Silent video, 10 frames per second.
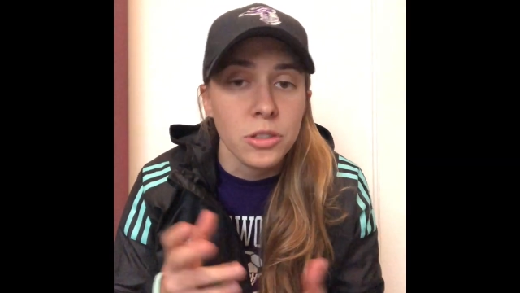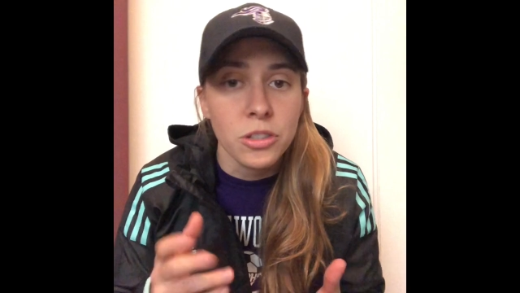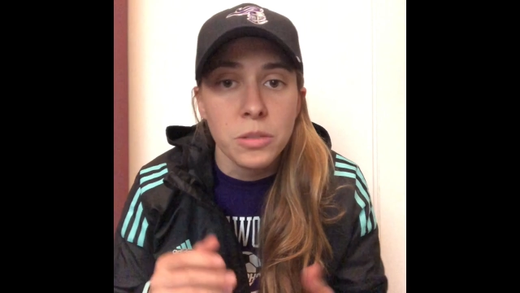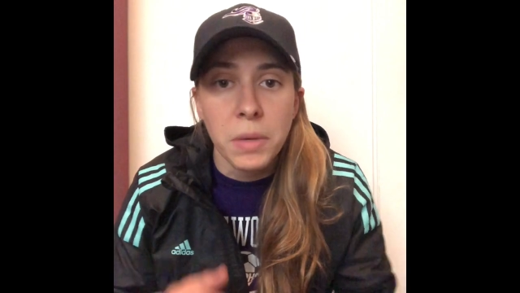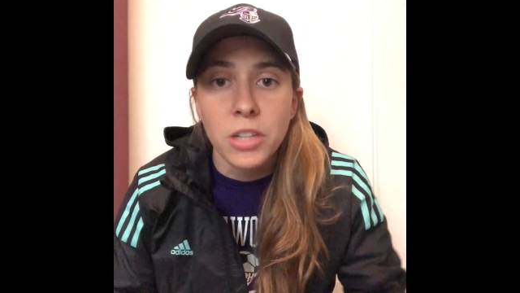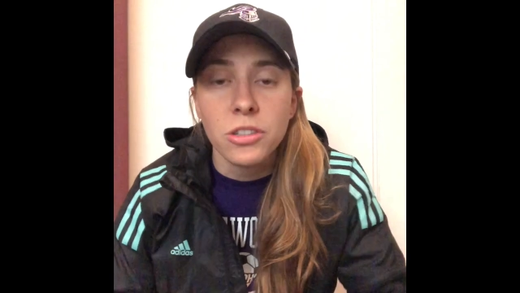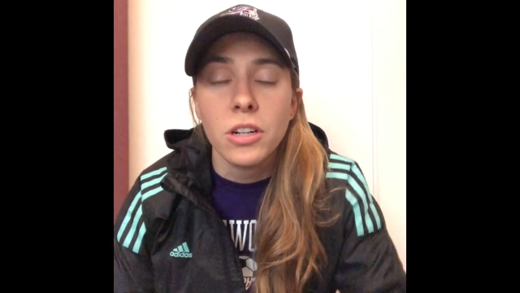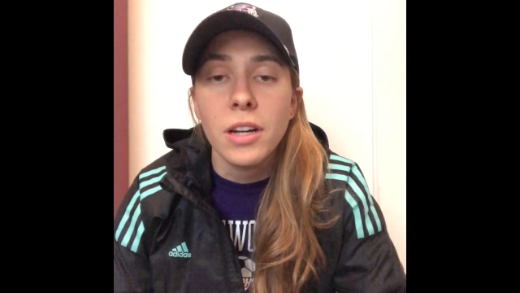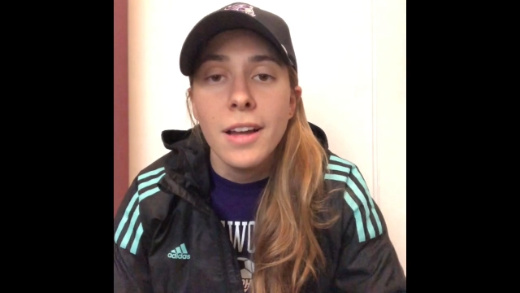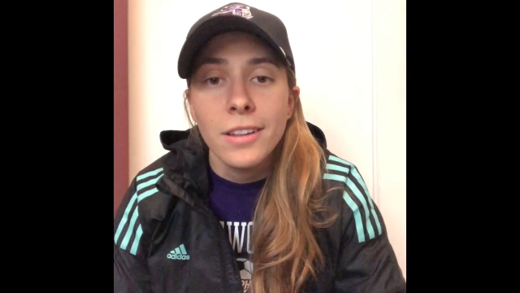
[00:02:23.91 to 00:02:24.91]
So just make
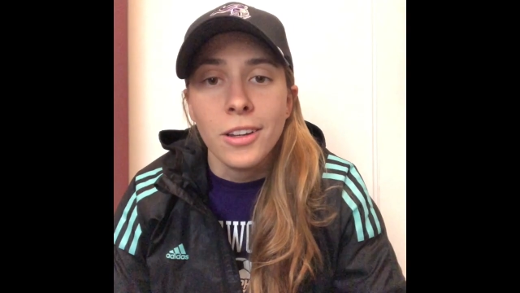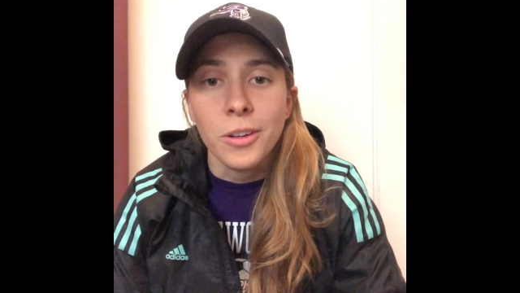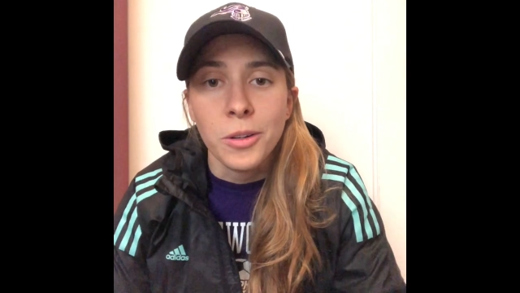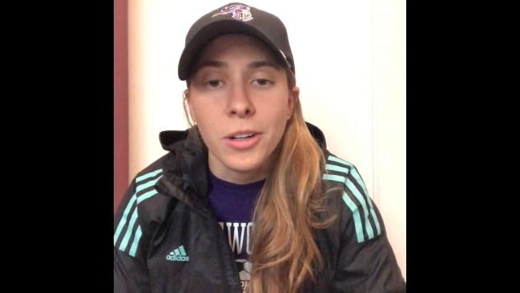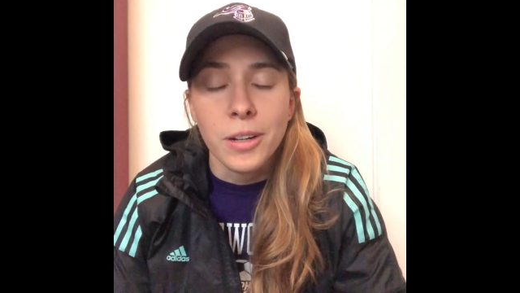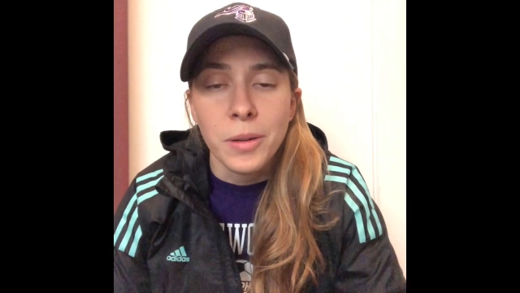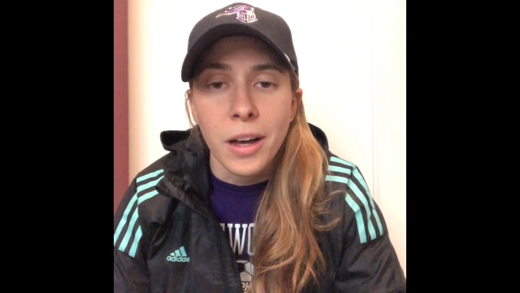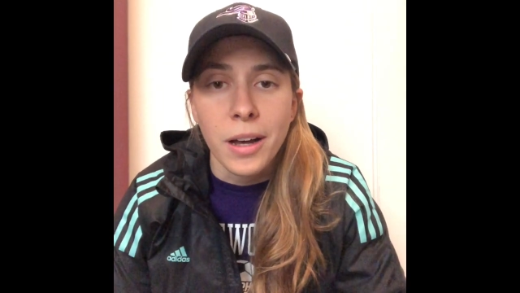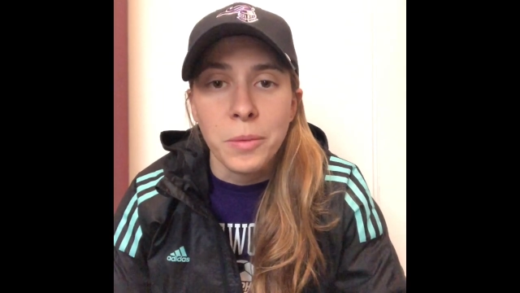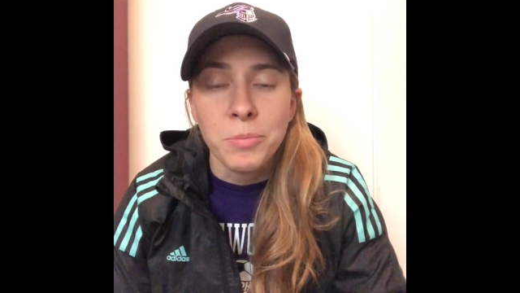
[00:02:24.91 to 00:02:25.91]
sure that you're
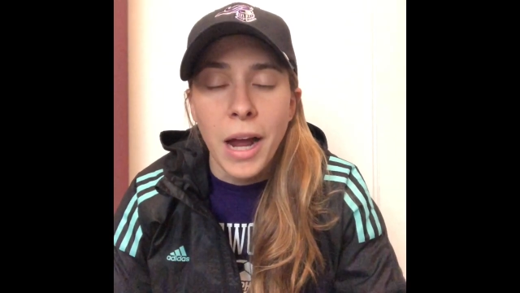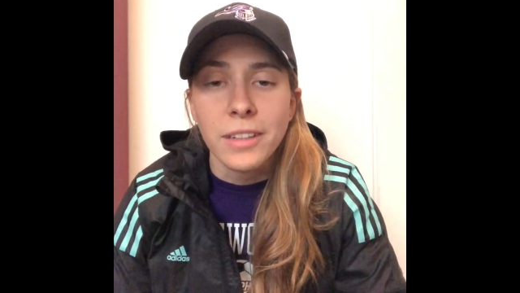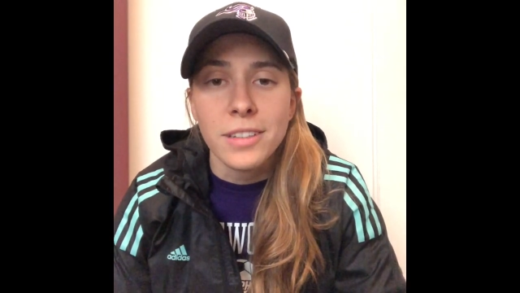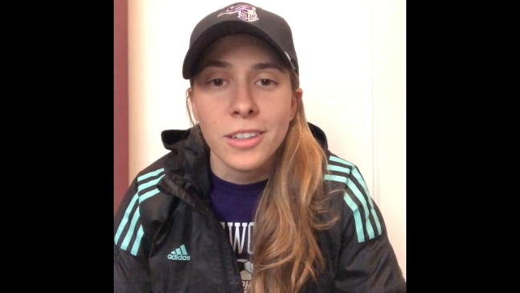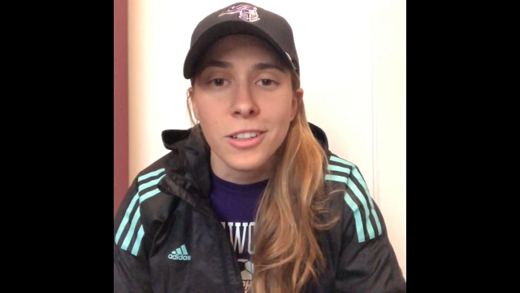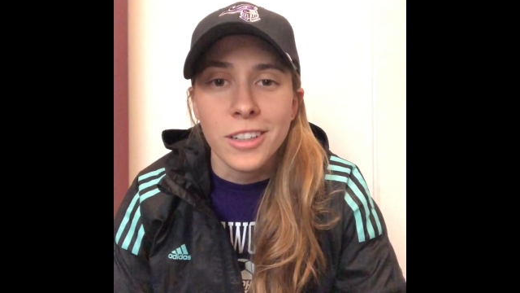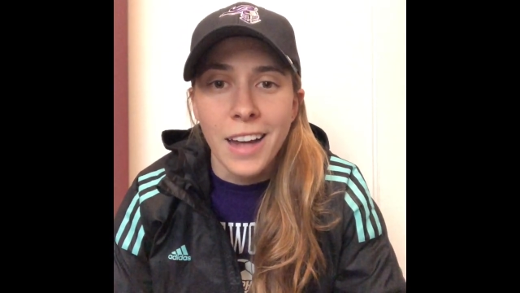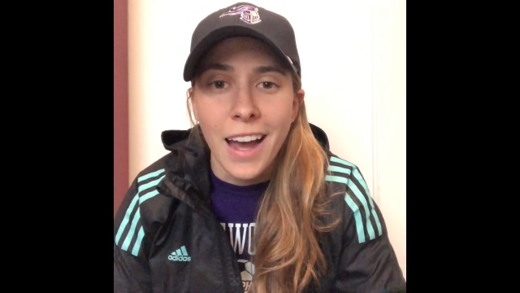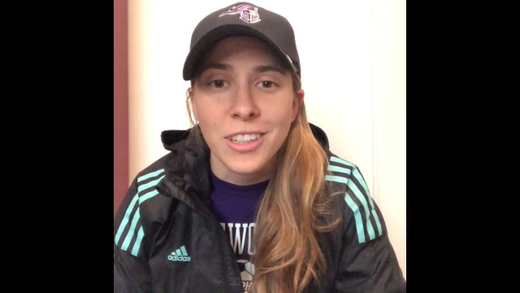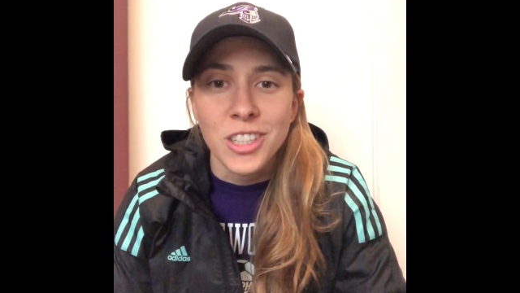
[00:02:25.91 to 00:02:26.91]
practicing your
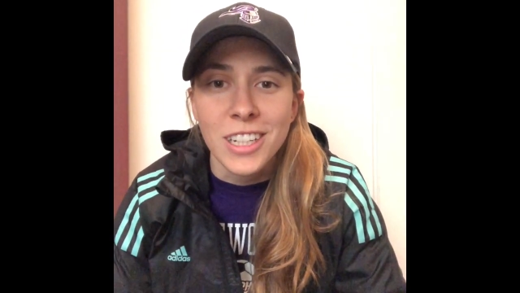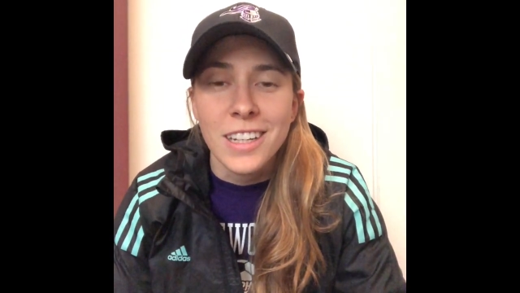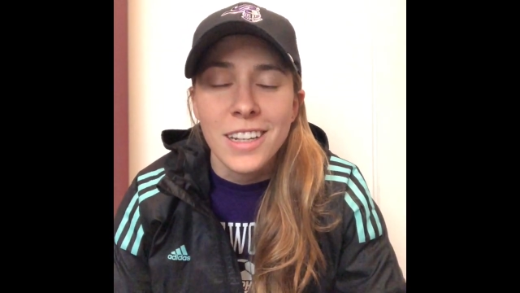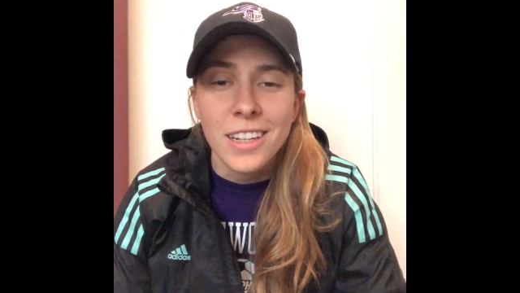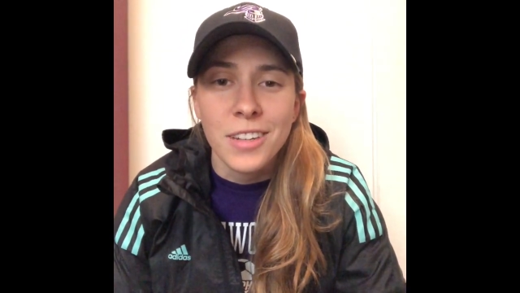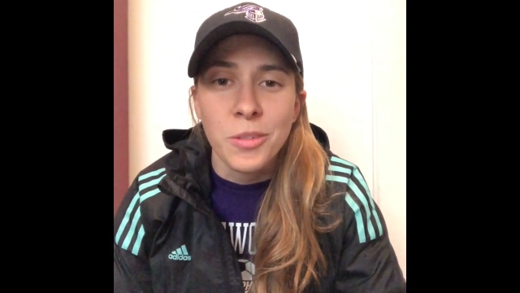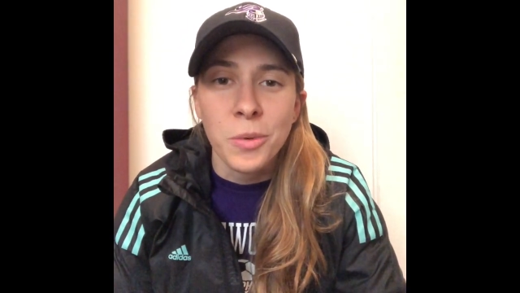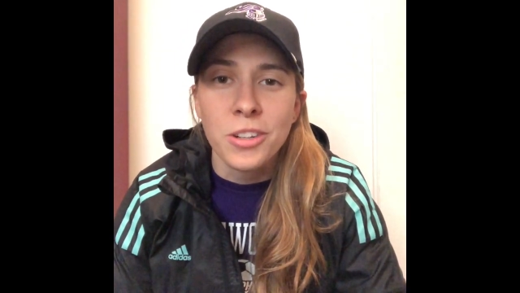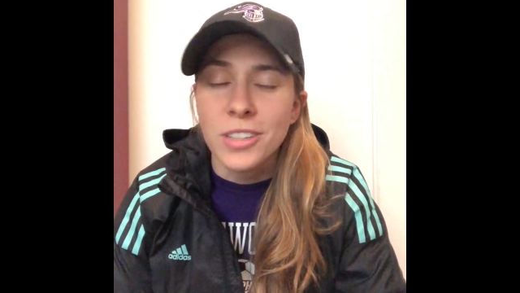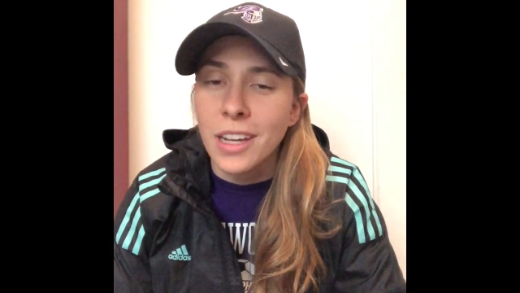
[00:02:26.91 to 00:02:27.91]
good hygiene even
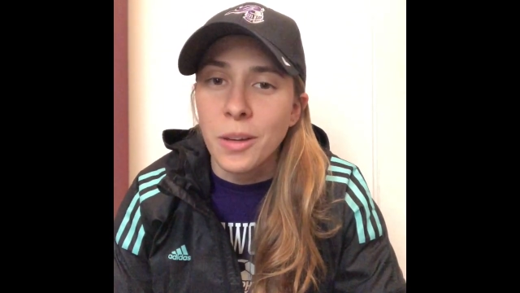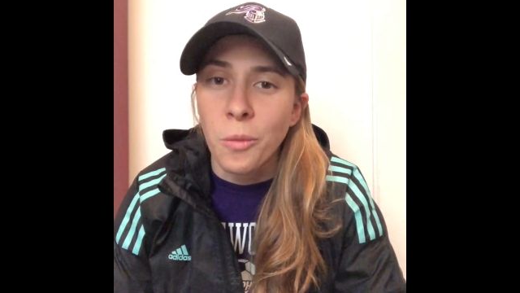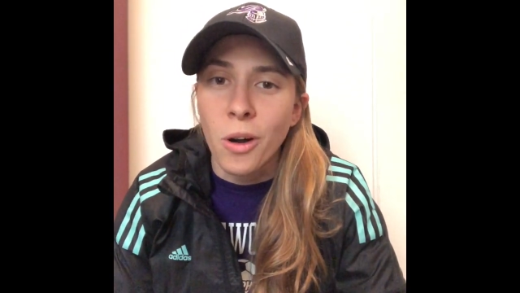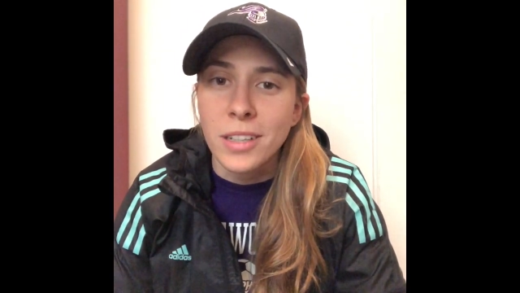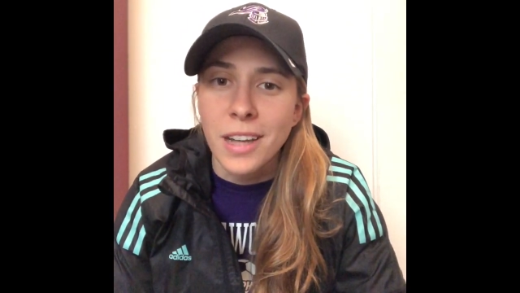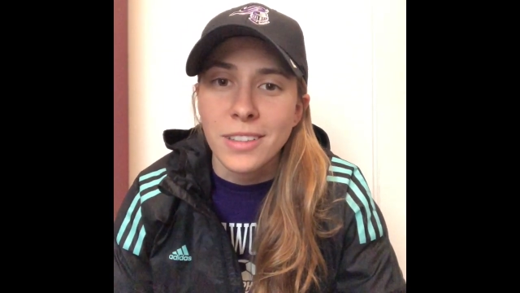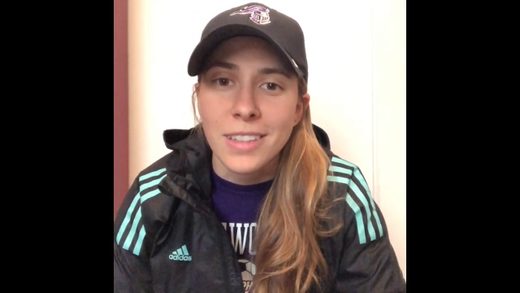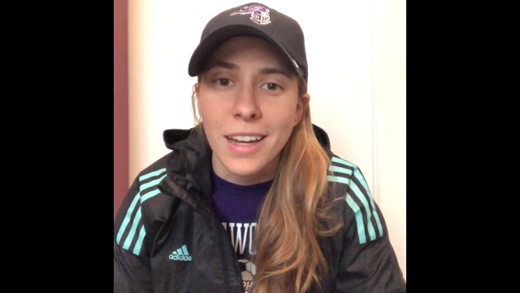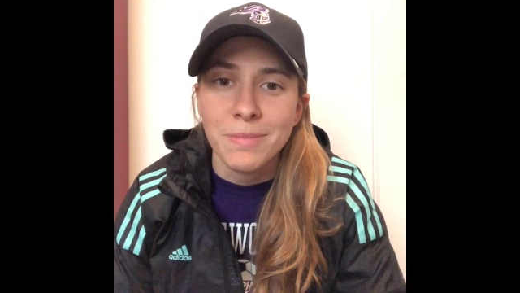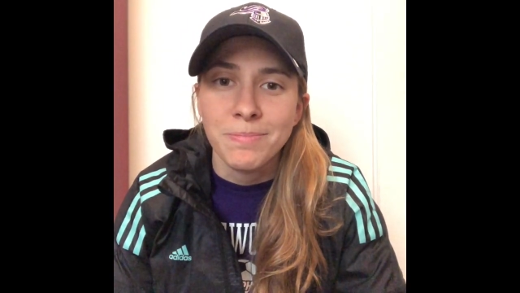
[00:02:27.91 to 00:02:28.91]
when you're taking walks outside.